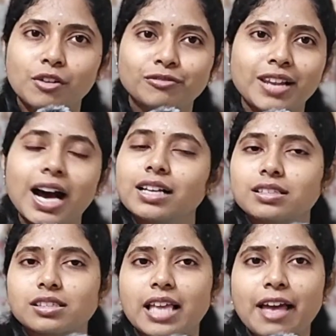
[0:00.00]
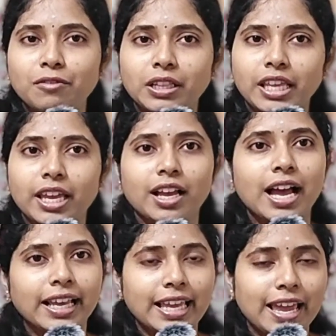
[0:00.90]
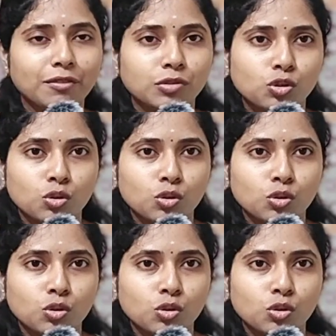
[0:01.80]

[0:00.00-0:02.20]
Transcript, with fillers: flasks, everything I gave